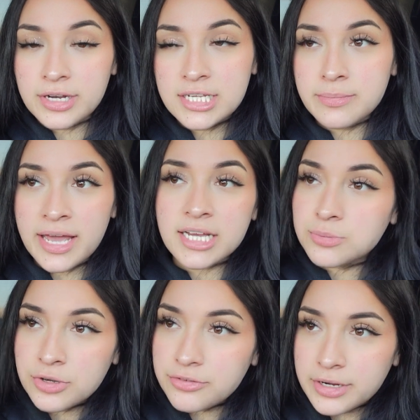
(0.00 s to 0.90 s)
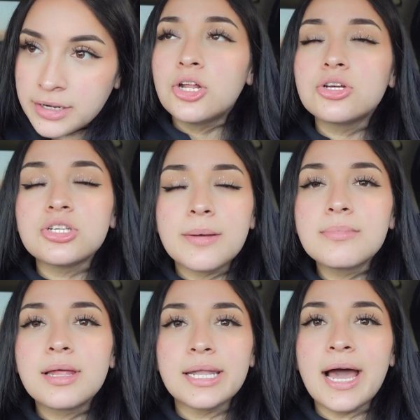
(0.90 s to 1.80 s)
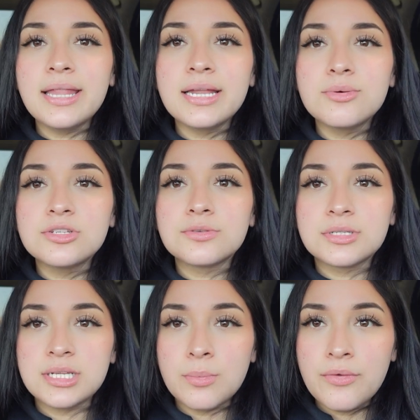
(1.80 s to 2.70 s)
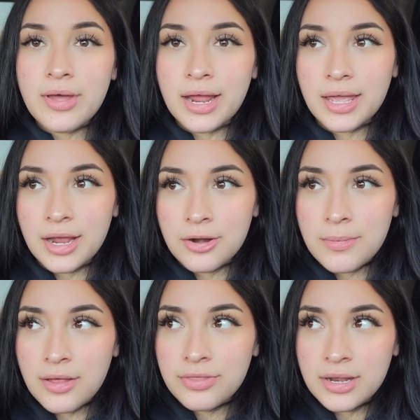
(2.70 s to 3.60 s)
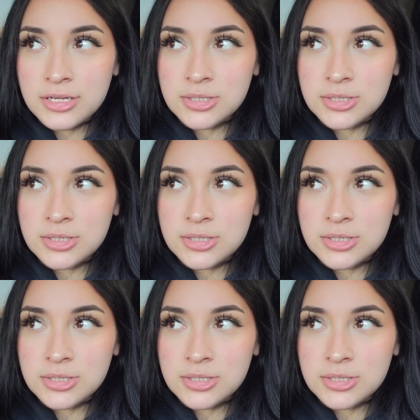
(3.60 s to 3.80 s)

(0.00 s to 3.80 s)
He's my ex-boyfriend. You know, so I'm glad that it was from someone that I cared about than as